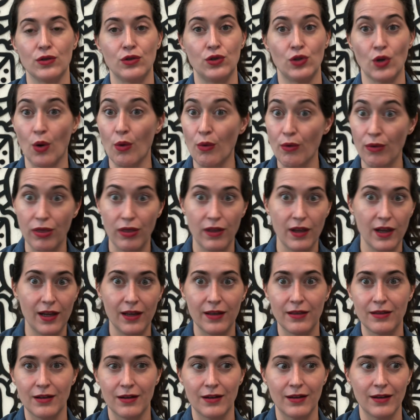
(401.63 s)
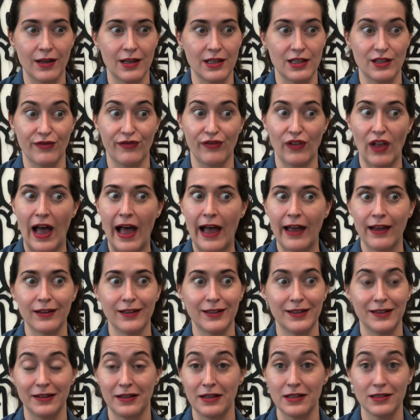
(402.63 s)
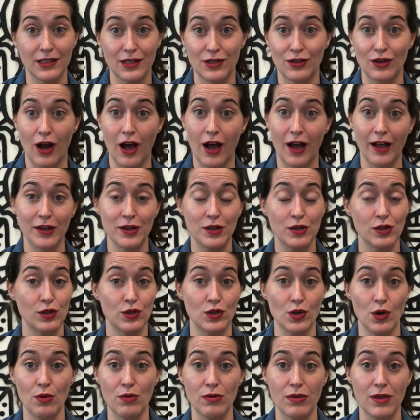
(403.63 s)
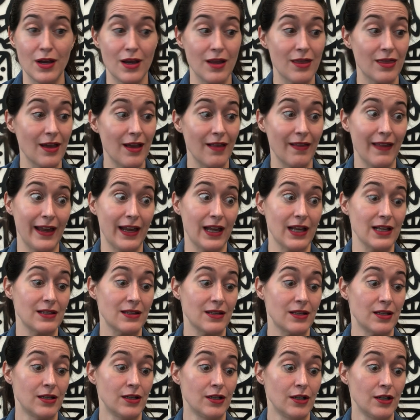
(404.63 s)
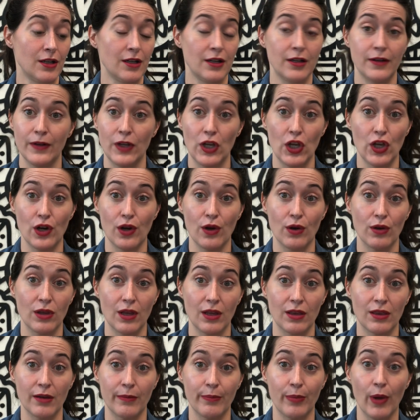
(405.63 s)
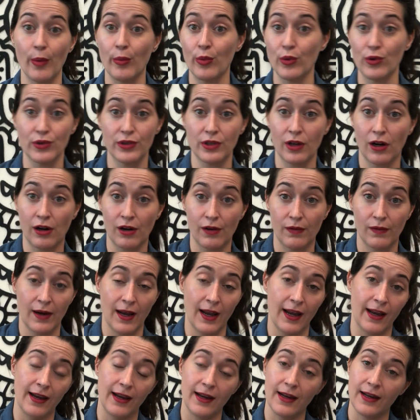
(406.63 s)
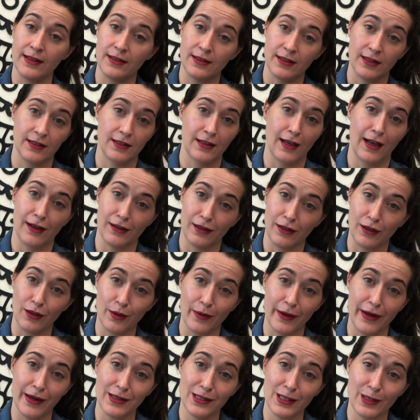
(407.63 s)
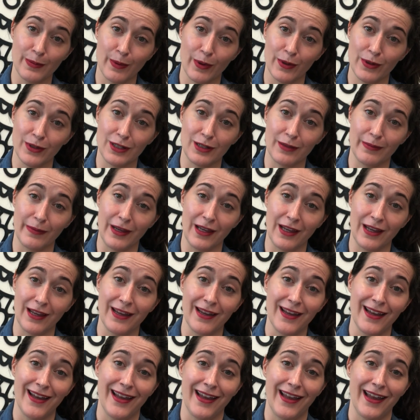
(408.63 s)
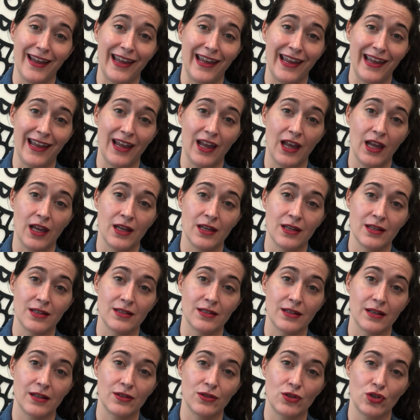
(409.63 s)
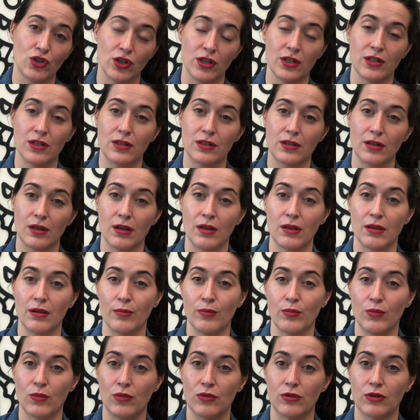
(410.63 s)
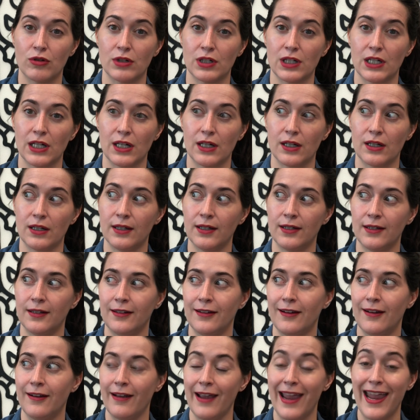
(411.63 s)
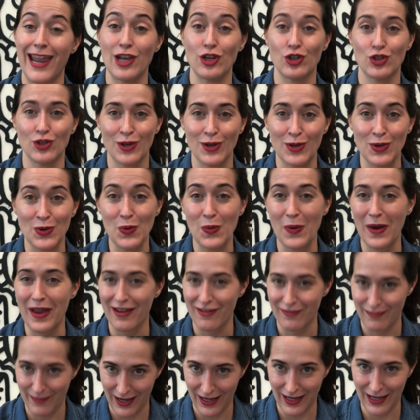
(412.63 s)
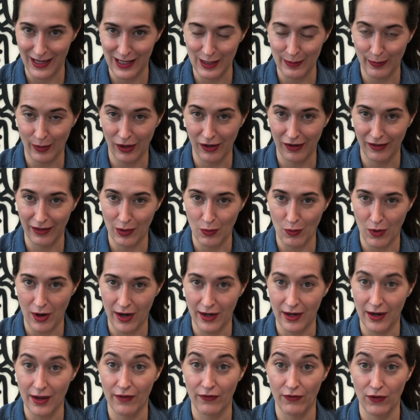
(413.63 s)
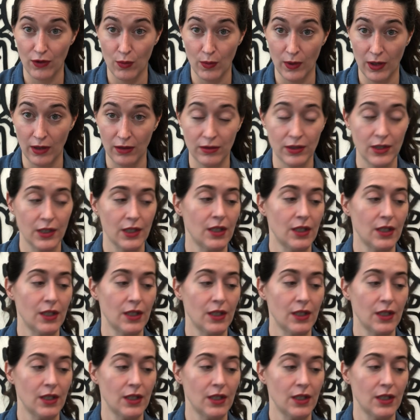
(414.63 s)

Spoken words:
don't think that it's flat, because it's not. Don't think that like it's, that the bubbles aren't right. It's exactly the way it's supposed to be. It is just the more ancient way of making sparkling wine, if you will.